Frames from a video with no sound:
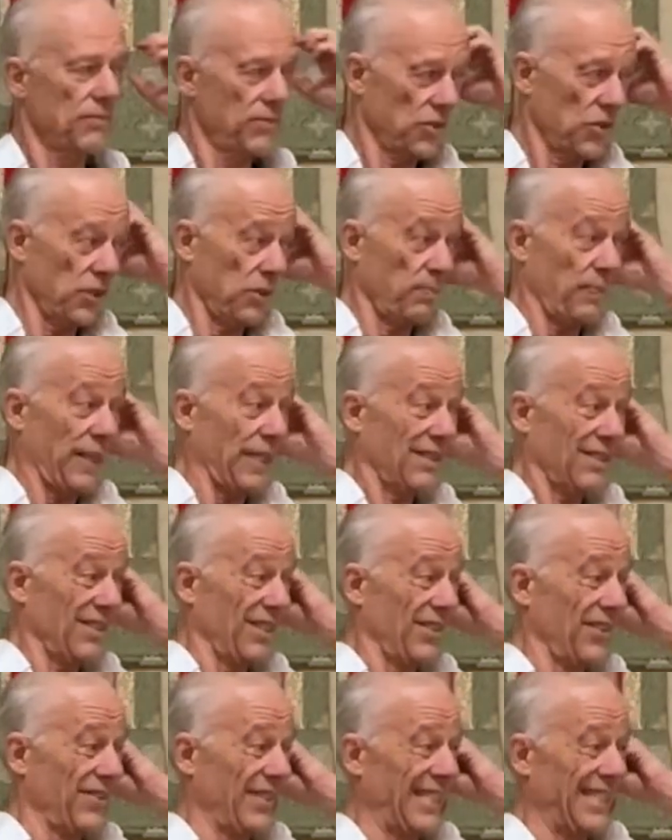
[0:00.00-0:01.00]
just based
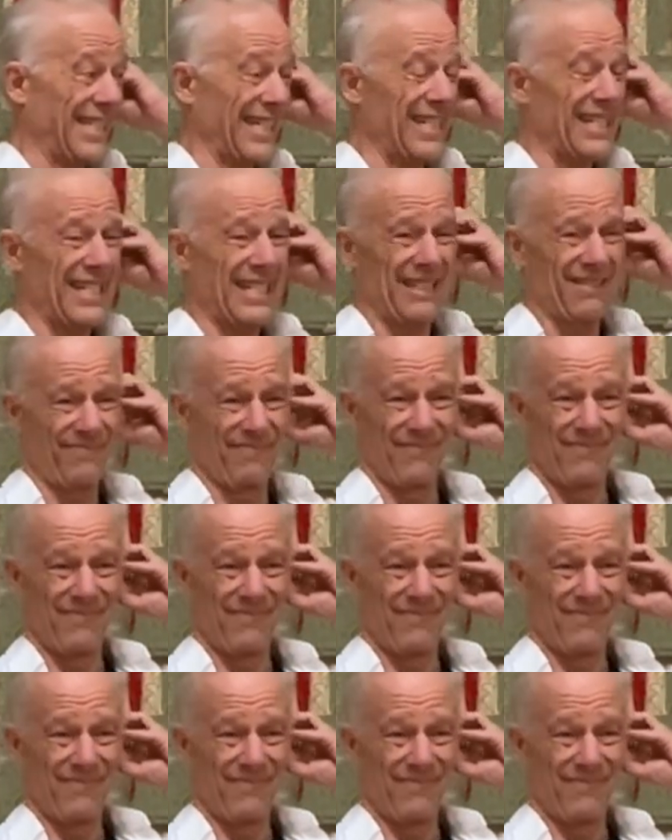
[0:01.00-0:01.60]
on your identity.